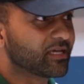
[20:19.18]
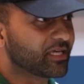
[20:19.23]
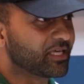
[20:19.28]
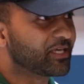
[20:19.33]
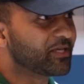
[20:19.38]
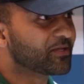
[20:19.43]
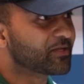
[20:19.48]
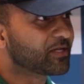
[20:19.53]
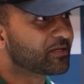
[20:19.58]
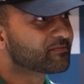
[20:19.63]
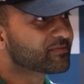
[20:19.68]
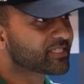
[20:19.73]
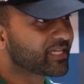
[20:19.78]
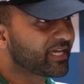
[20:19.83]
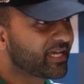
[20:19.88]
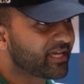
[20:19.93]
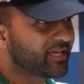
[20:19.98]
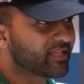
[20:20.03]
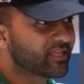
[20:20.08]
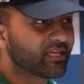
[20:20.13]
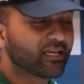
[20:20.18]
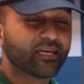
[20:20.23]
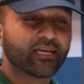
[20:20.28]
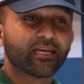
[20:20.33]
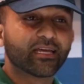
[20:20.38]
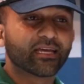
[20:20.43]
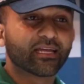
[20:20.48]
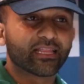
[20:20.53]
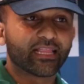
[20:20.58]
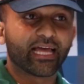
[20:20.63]
You know what I'm
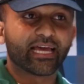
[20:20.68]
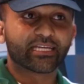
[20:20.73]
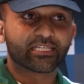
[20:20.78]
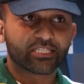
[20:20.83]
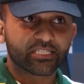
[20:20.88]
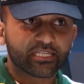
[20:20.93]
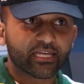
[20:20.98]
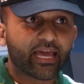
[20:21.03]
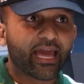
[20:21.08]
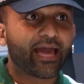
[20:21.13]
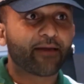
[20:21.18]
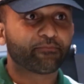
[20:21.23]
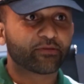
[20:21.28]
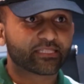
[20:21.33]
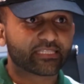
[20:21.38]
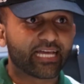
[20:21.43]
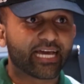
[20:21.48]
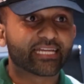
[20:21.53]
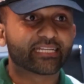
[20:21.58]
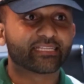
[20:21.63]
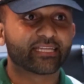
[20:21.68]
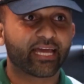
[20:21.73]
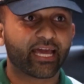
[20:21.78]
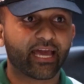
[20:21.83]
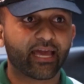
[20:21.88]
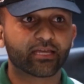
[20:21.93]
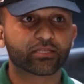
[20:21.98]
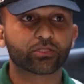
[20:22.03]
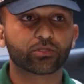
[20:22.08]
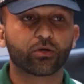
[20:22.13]
saying? Like, shit happens like
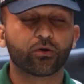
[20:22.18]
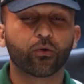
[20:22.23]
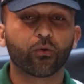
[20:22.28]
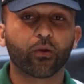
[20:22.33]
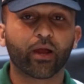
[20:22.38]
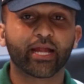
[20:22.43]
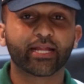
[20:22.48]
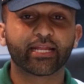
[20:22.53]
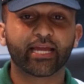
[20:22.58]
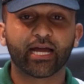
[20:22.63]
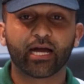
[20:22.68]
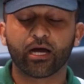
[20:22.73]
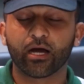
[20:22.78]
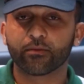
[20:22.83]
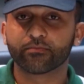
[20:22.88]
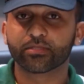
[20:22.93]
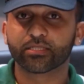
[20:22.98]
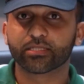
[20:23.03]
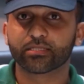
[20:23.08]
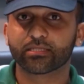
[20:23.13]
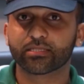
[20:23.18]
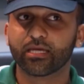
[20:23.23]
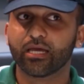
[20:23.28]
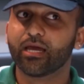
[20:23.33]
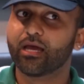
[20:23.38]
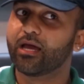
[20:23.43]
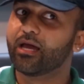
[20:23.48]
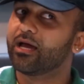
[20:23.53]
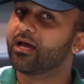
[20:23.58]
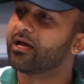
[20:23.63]
that. So right now, I'm just
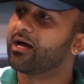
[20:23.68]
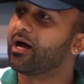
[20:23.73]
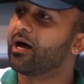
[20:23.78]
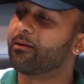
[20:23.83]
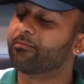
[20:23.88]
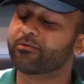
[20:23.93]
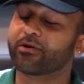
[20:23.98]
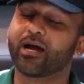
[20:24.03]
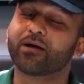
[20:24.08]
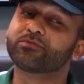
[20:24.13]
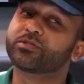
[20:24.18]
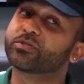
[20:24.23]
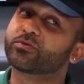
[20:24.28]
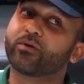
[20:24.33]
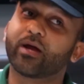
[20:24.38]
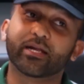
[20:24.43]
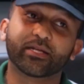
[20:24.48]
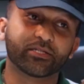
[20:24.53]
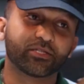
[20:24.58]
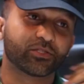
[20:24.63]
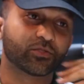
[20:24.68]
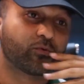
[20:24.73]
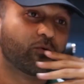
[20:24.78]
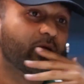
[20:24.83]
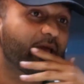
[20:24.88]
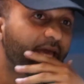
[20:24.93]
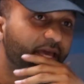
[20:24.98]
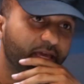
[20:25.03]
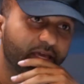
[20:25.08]
riding this wave.